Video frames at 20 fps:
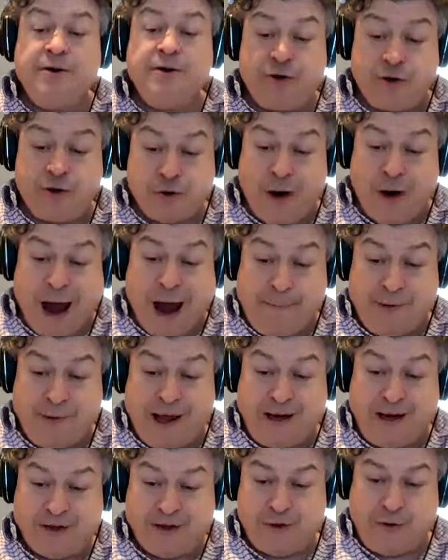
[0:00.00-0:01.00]
trap,
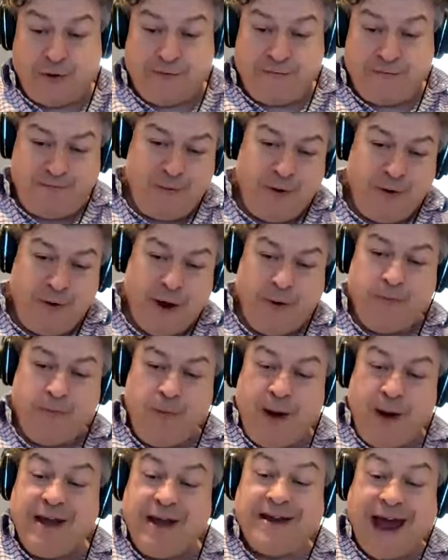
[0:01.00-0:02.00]
like a sort of you know
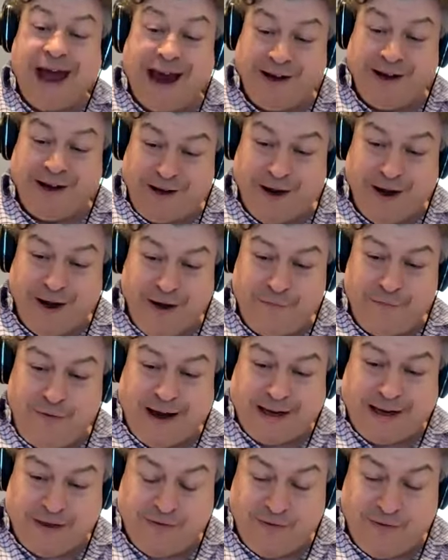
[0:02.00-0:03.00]
wind anchor,
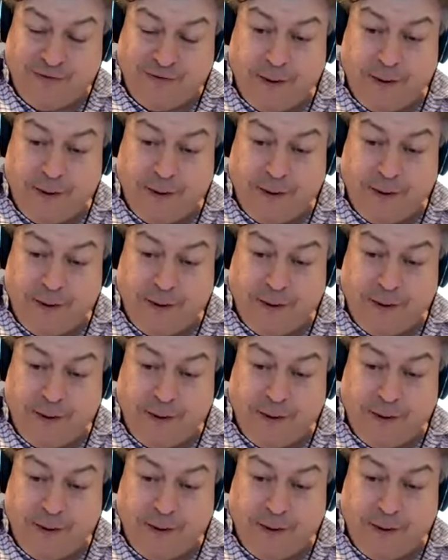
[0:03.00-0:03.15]
effectively.